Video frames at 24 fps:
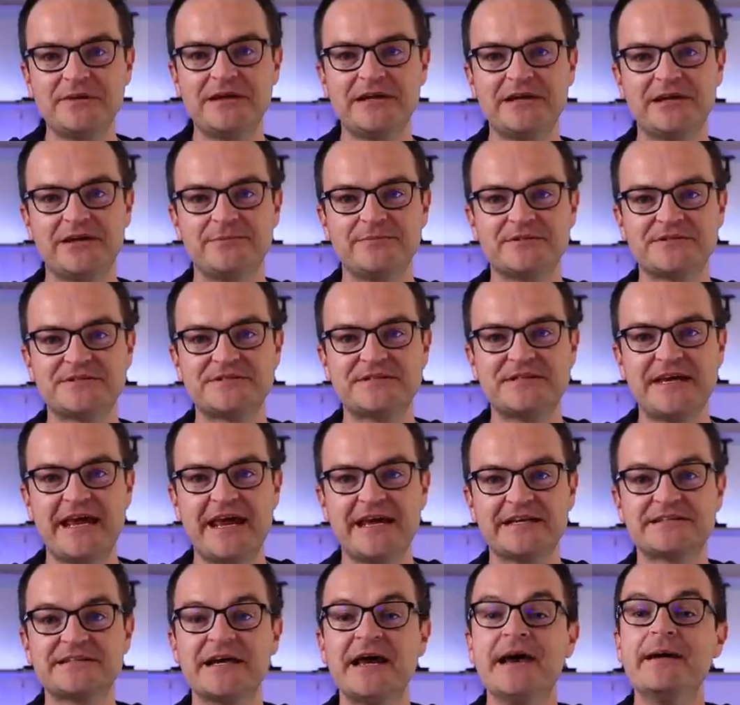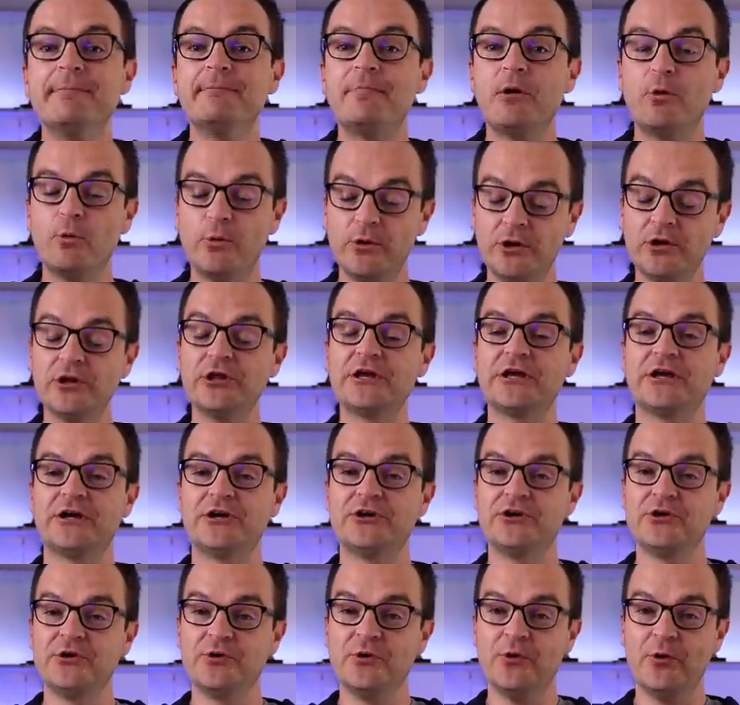beginner mistakes, but we're only gonna
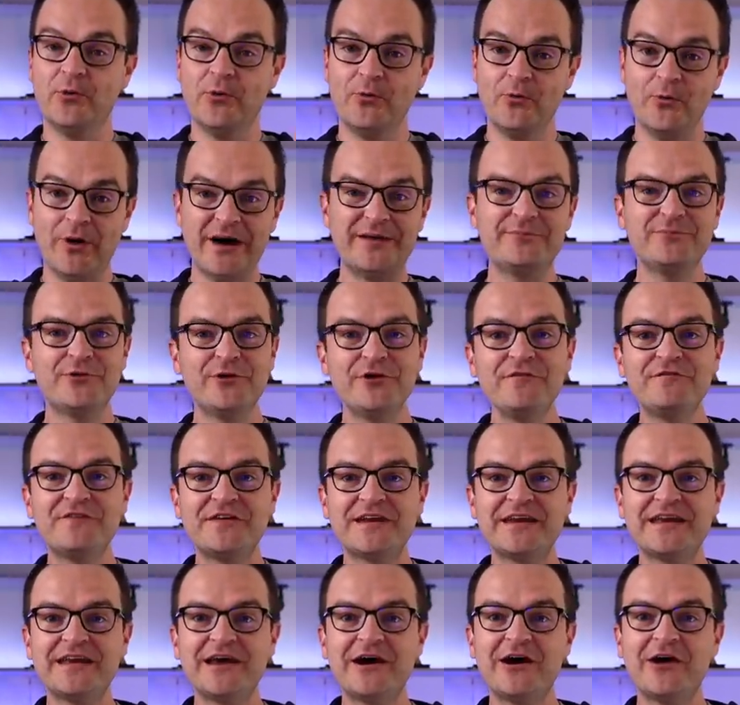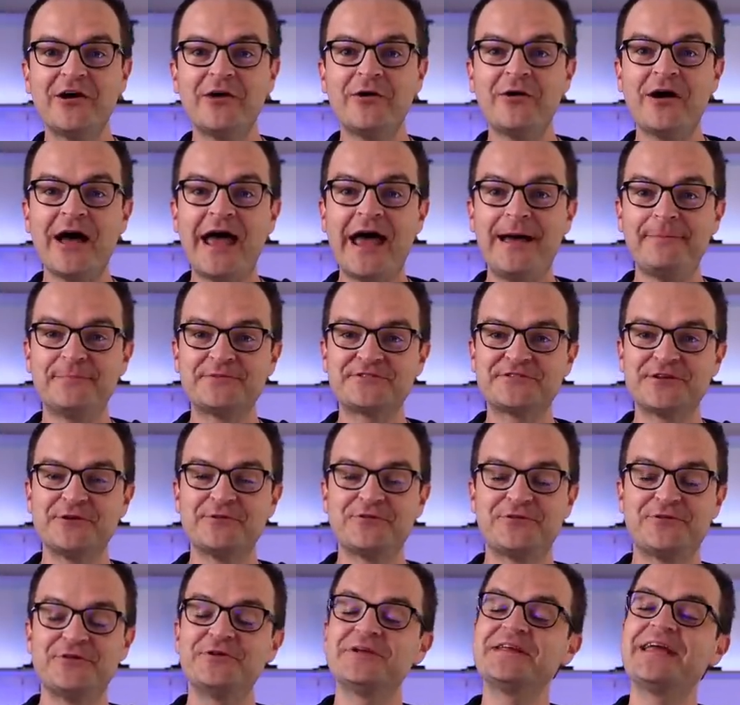do one more video,
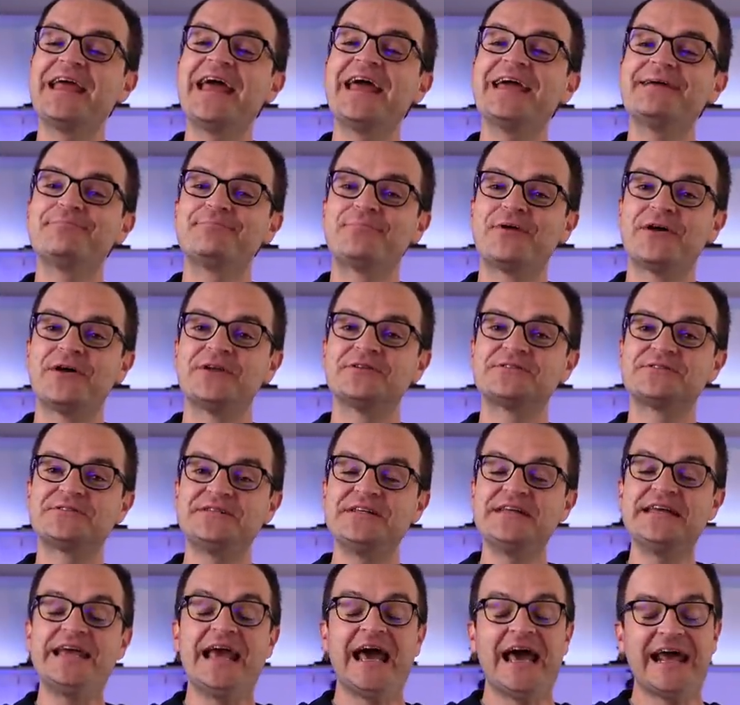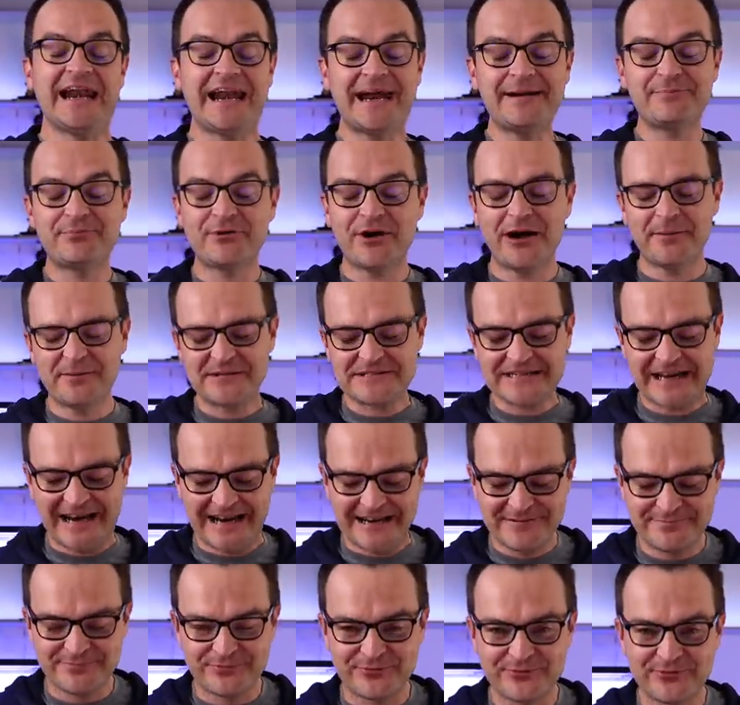episode 38, part C, and I promise,
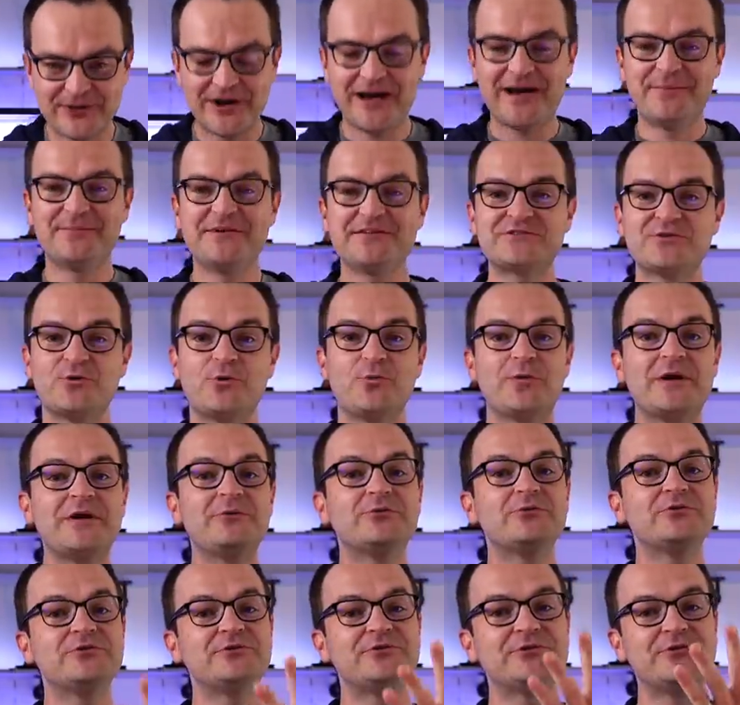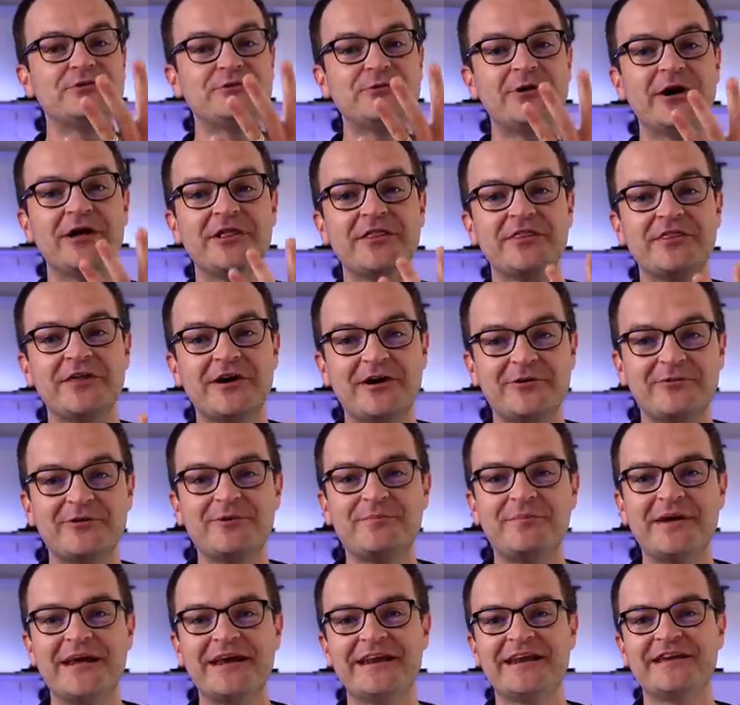I promise we will do the
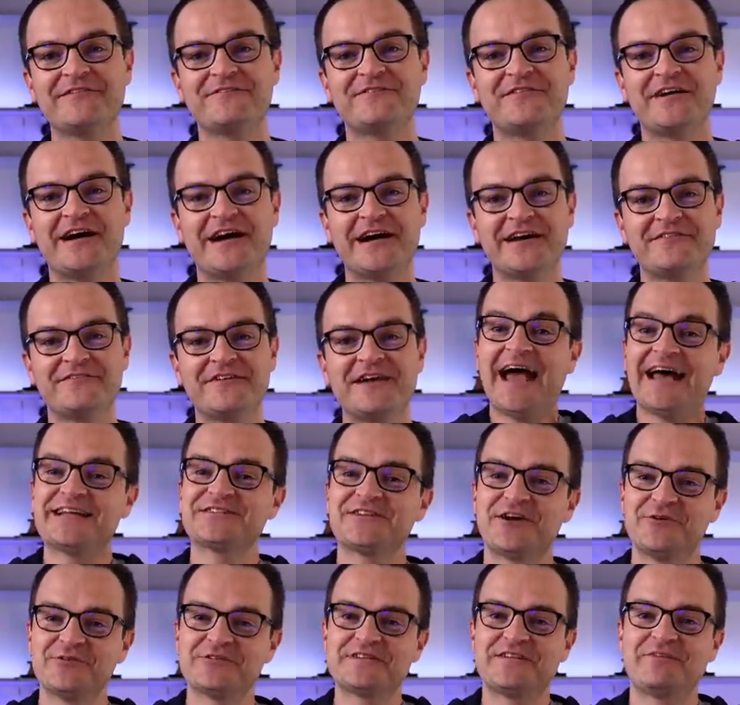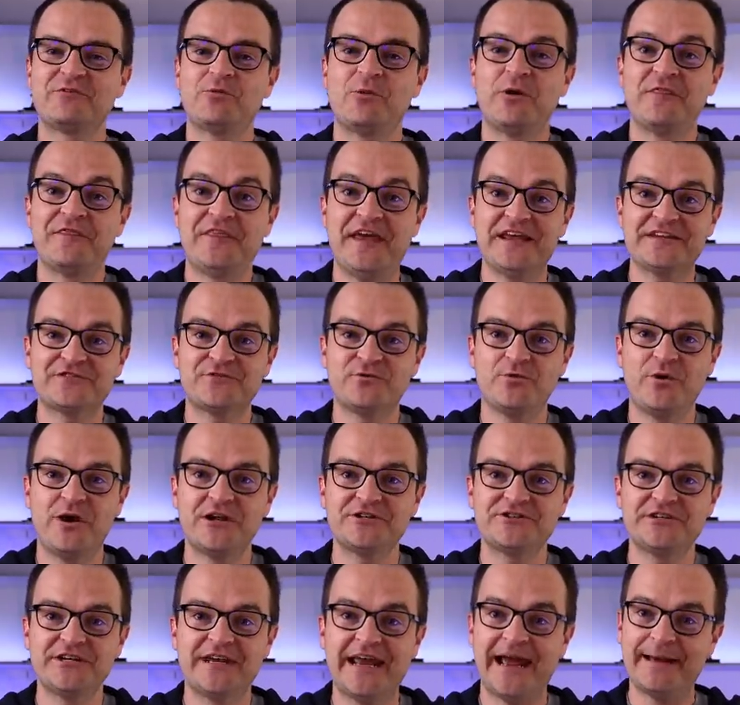remaining five. As always, everyone, thanks for
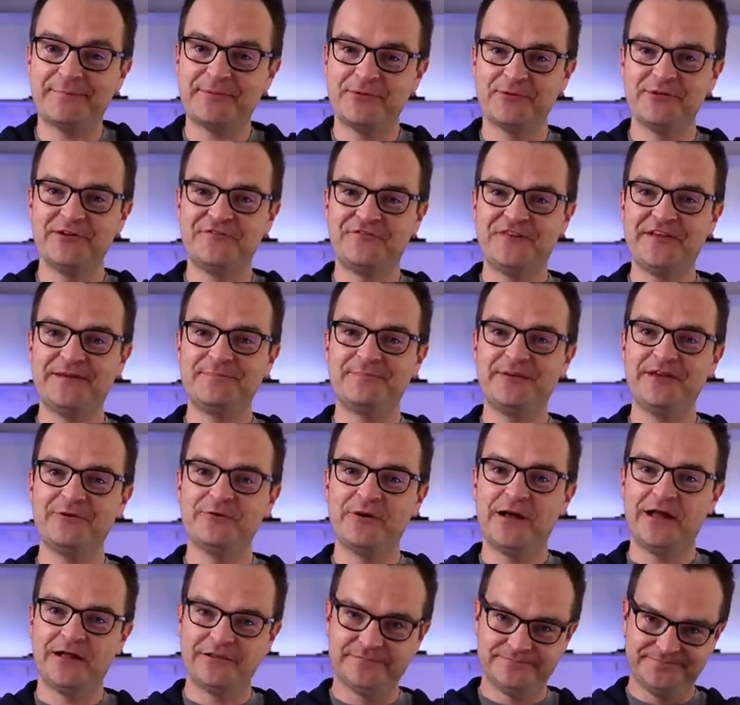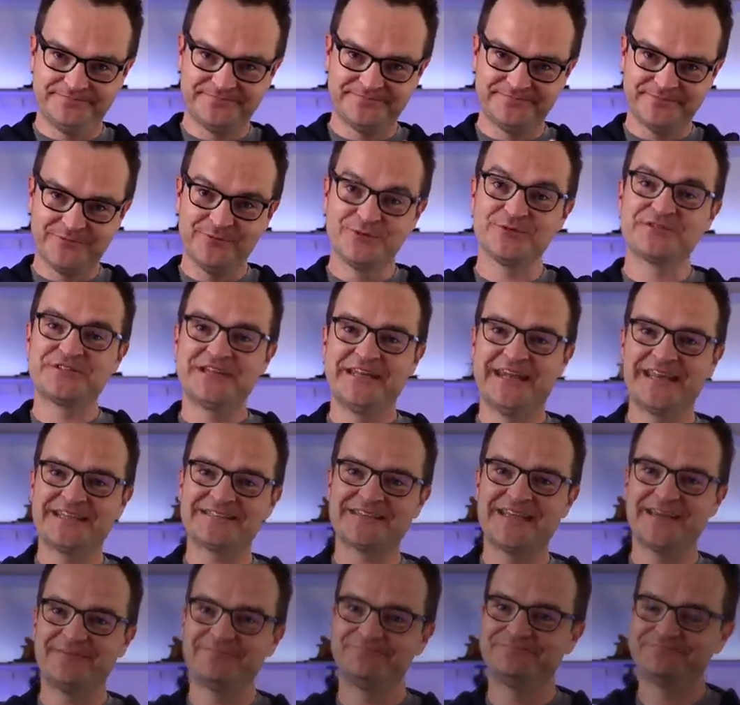watching. Happy reefing, be well. We'll see you next
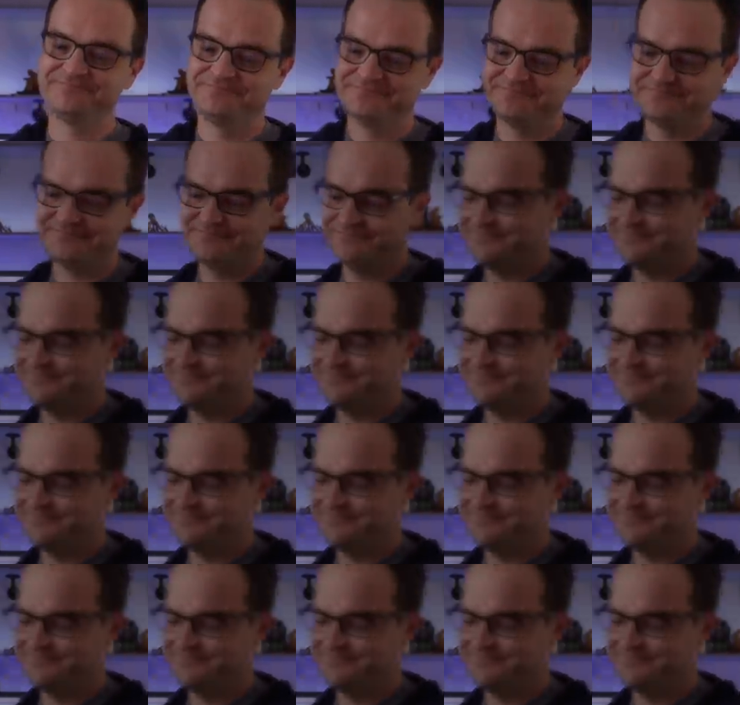time.